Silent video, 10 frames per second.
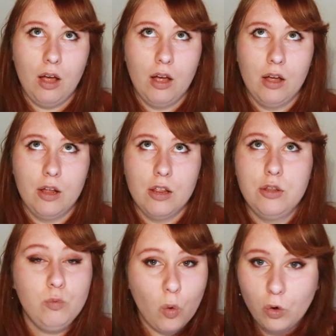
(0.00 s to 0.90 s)

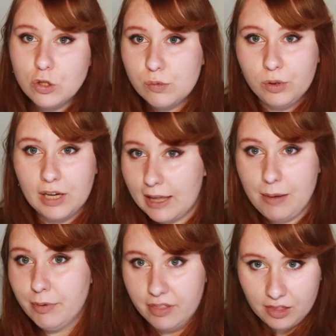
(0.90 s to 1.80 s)
The walls were like
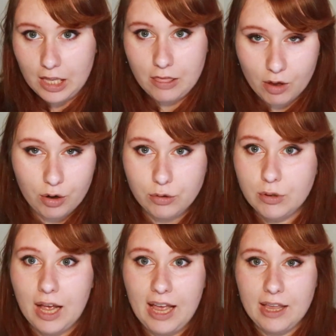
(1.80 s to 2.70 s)
paper thin
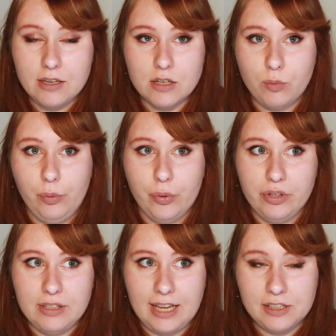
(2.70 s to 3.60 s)
though, and we were
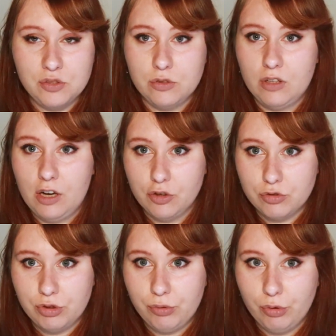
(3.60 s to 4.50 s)
next to the
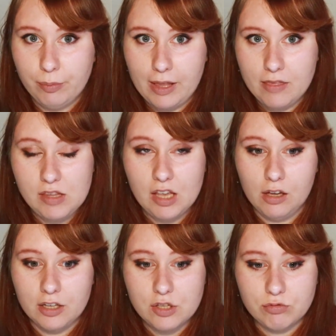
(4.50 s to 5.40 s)
laundry room and the
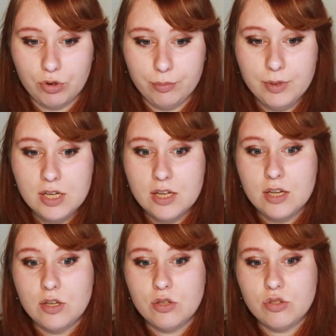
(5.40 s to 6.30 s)
ice room,
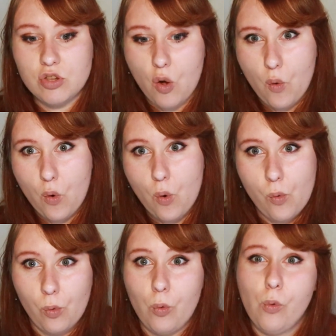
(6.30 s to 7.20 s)

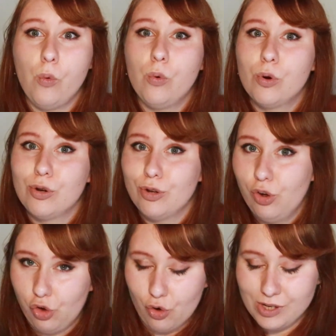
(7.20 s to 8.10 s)
so
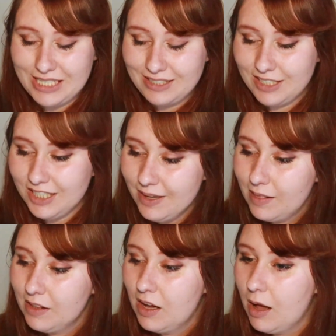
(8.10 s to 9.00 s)
noisy,
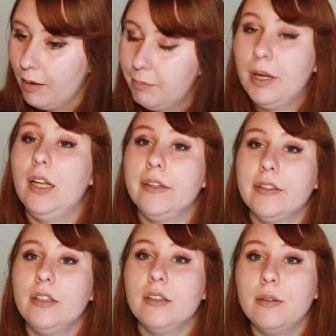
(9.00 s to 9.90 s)

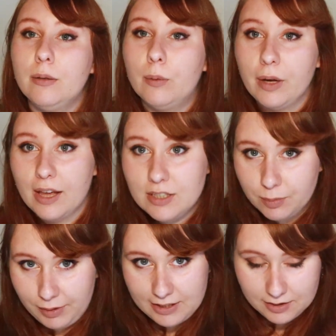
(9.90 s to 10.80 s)
but we had
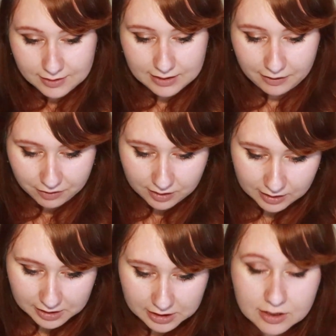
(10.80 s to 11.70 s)
a place to stay for the
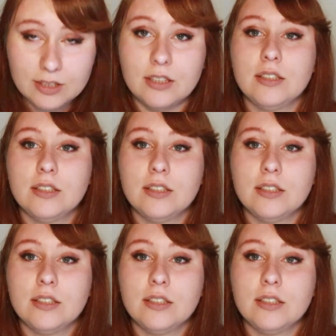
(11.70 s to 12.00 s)
night.